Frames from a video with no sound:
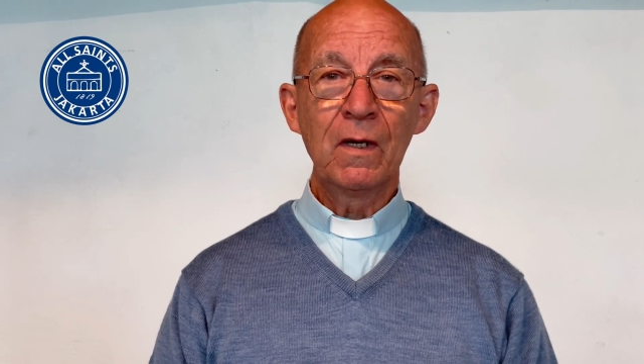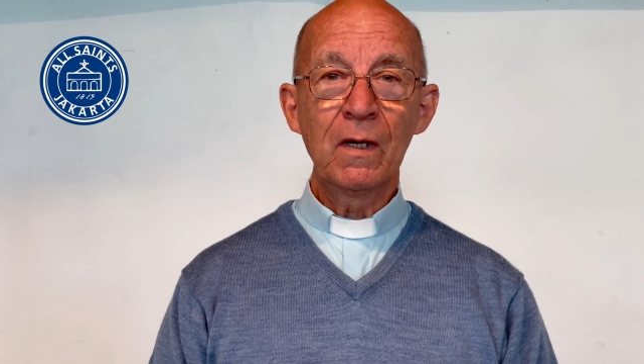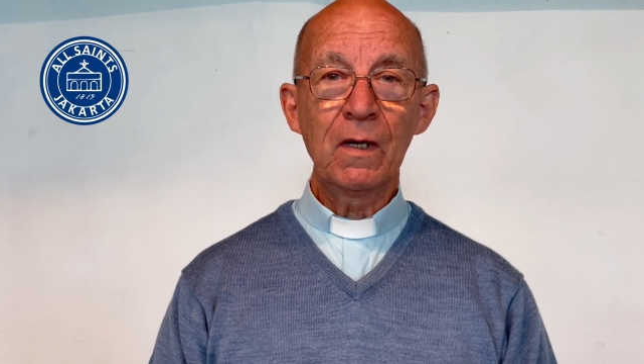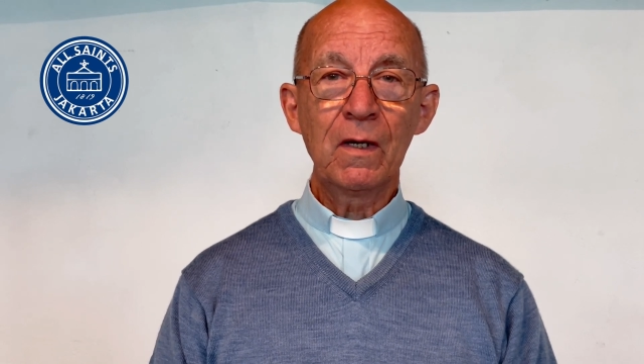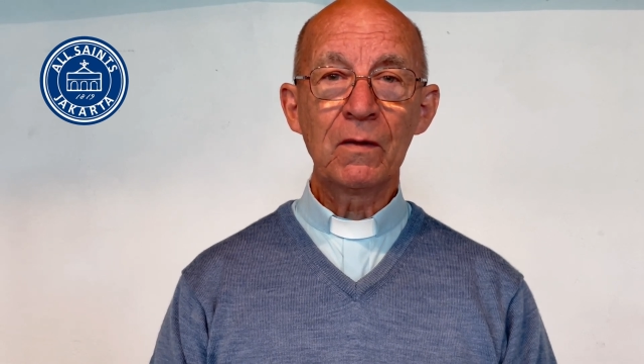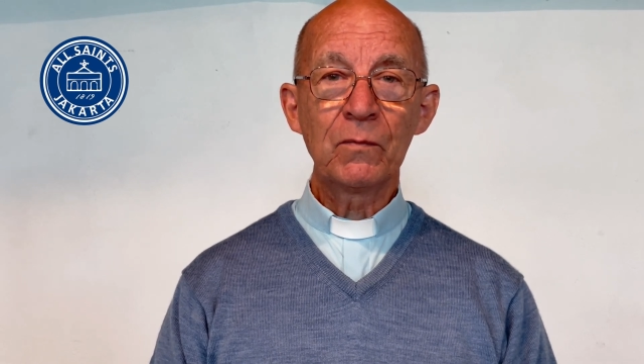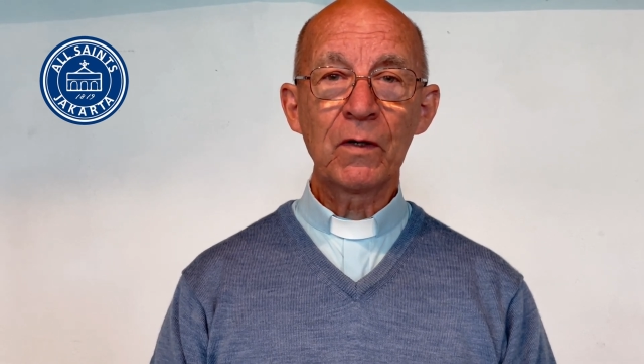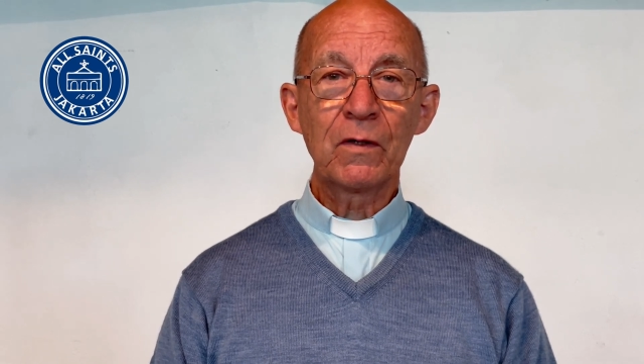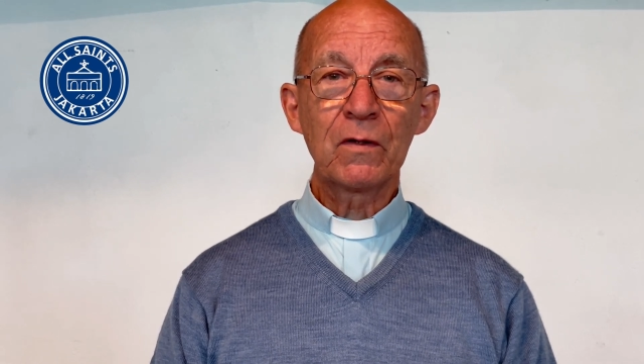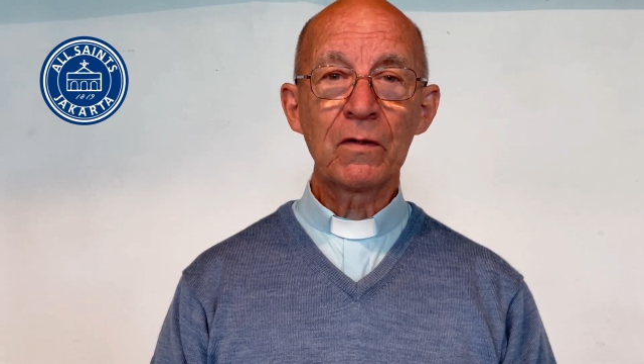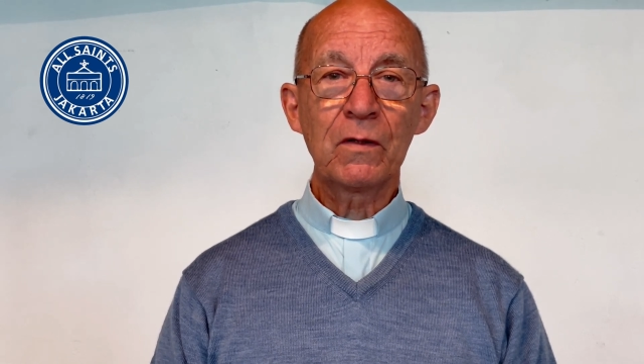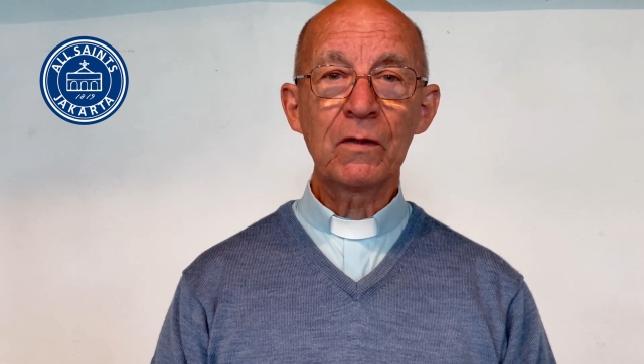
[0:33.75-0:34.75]
And one of
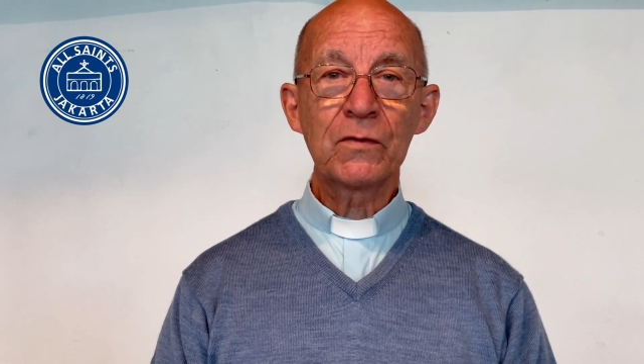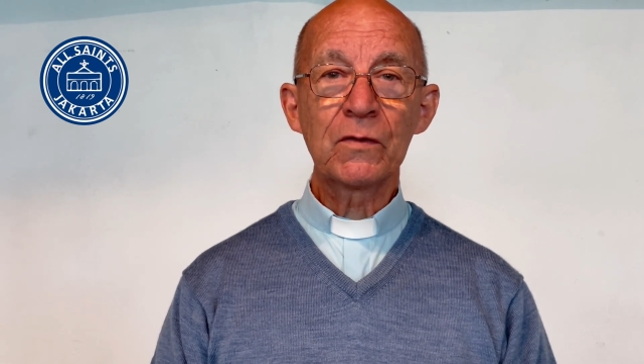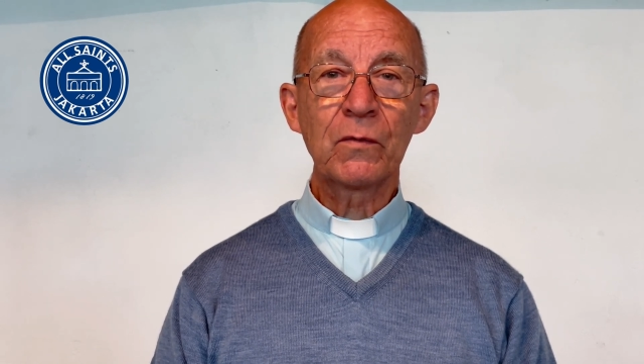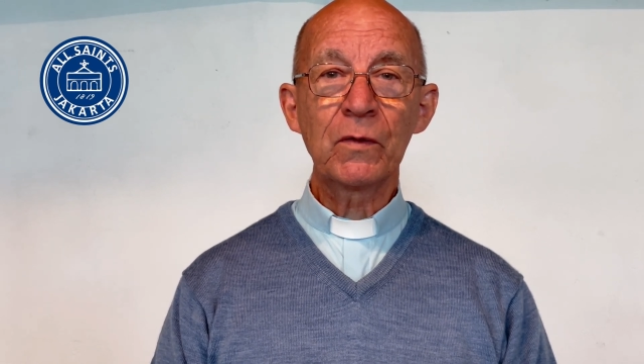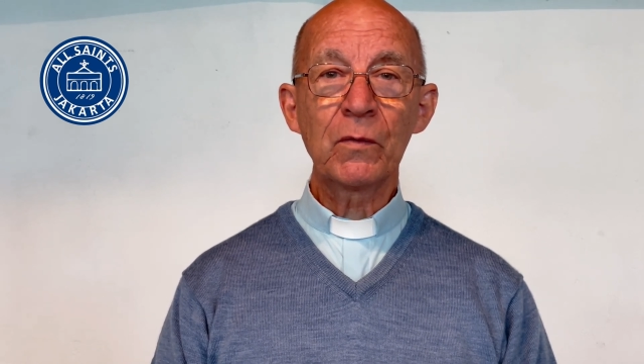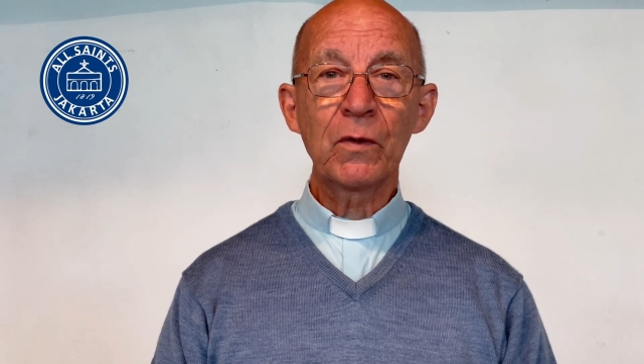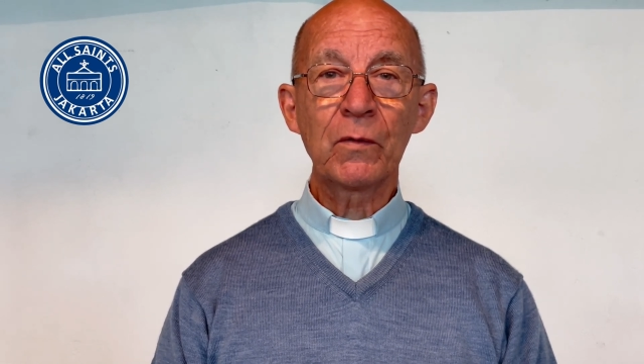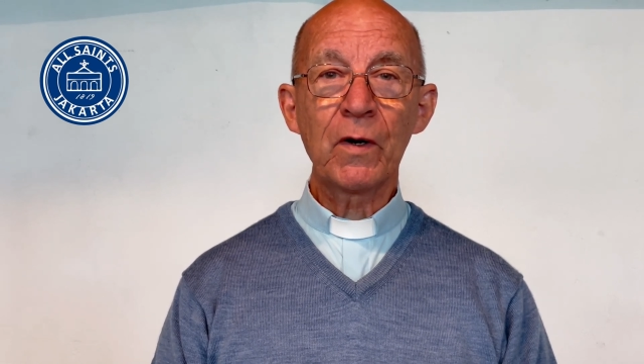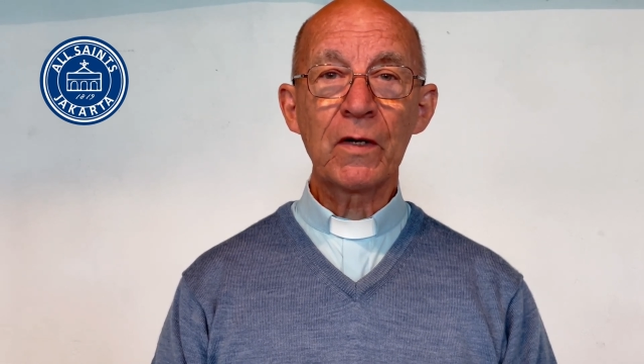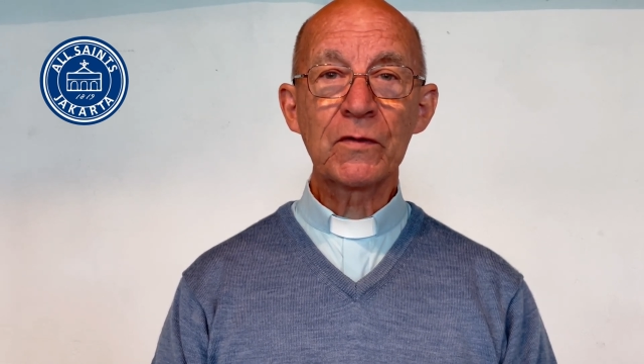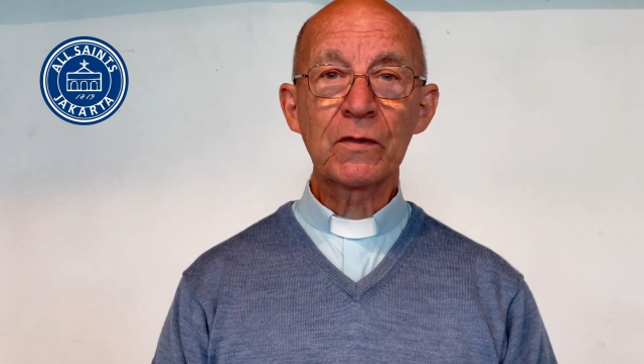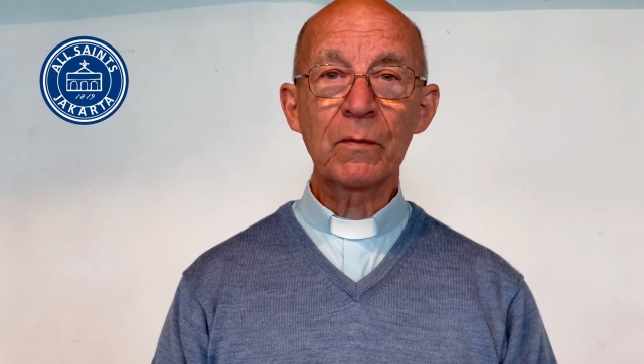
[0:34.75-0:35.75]
the things that we want to
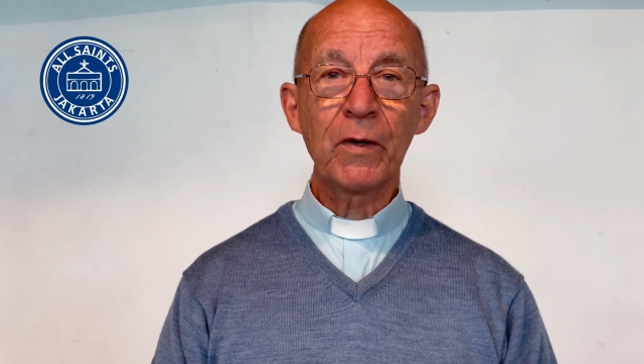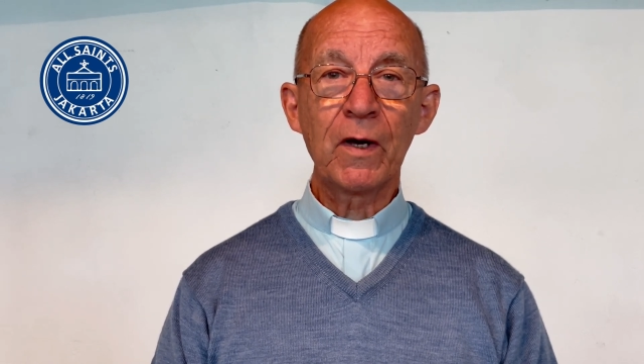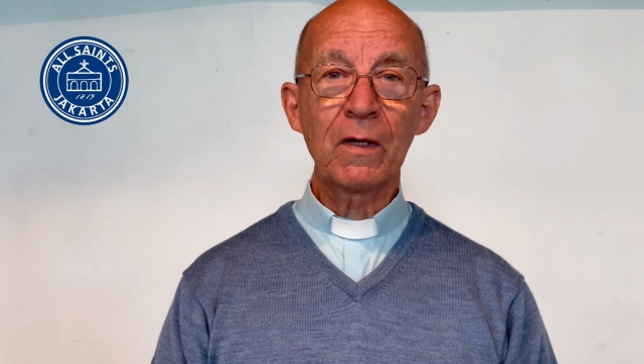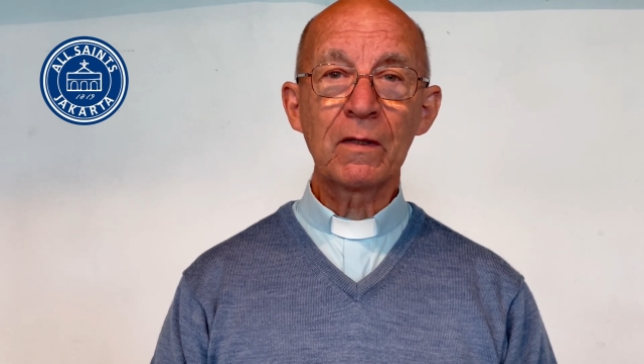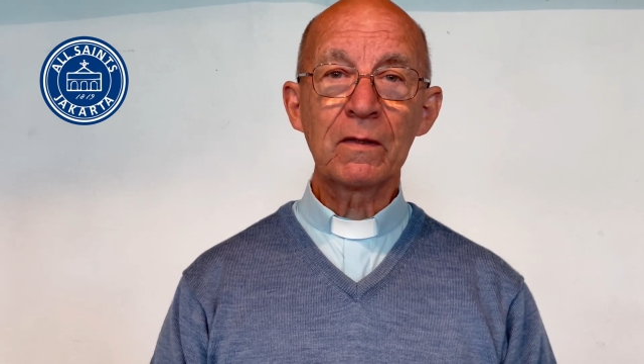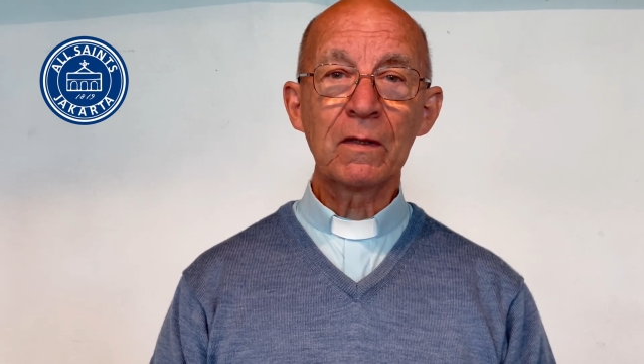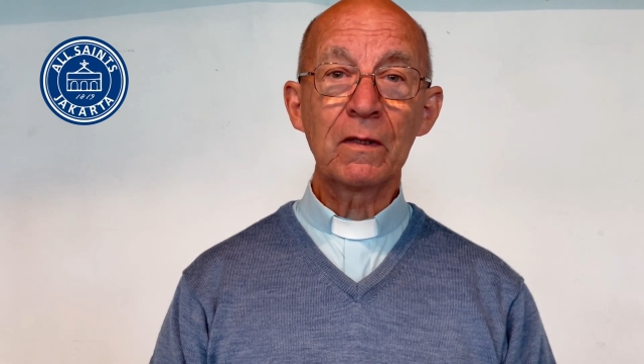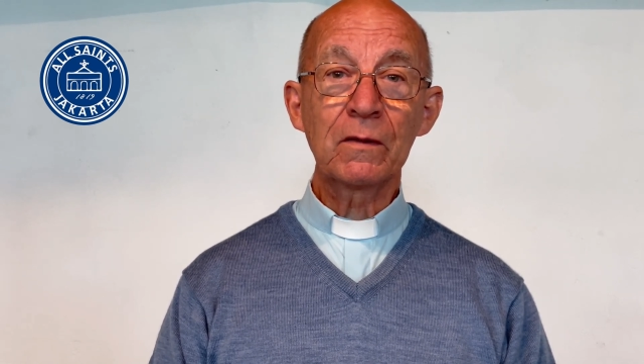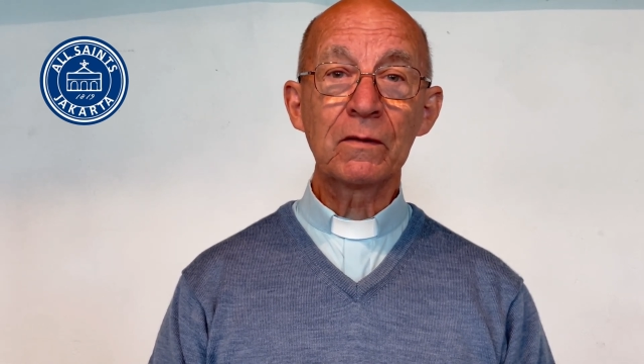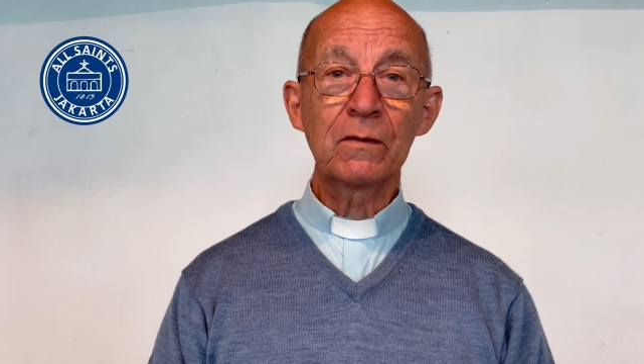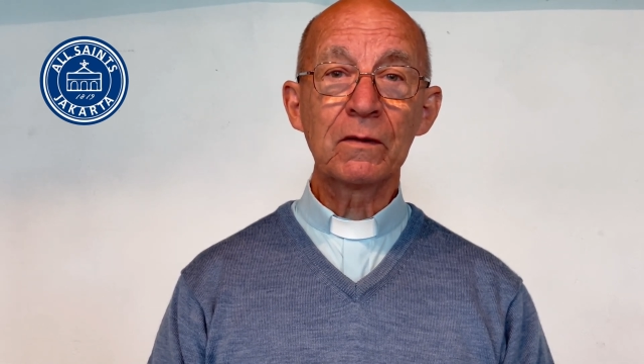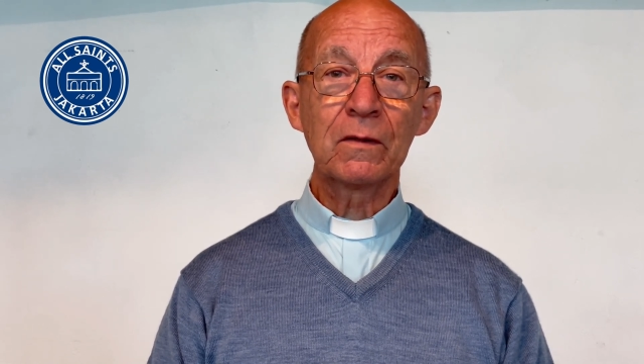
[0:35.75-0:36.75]
ask about
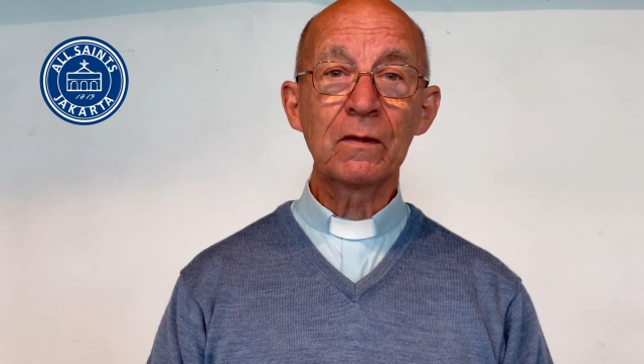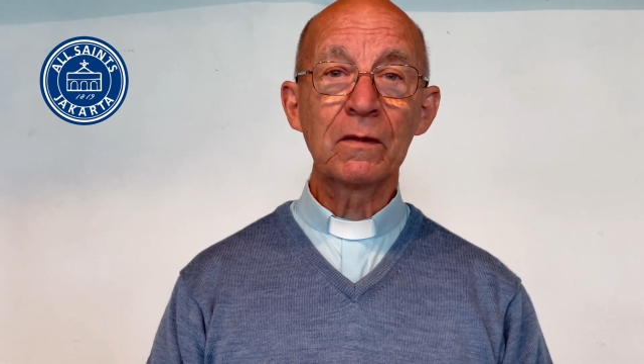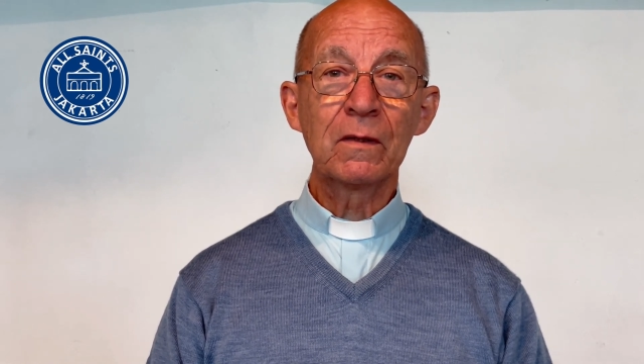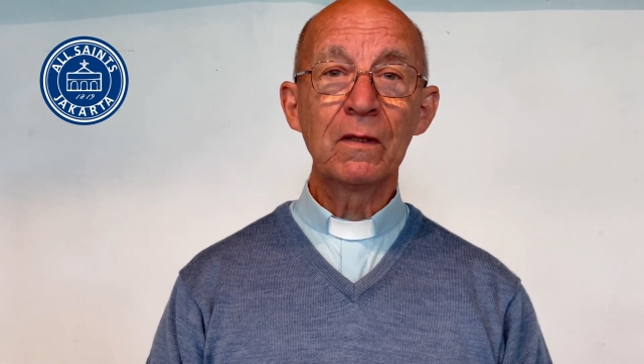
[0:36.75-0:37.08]
at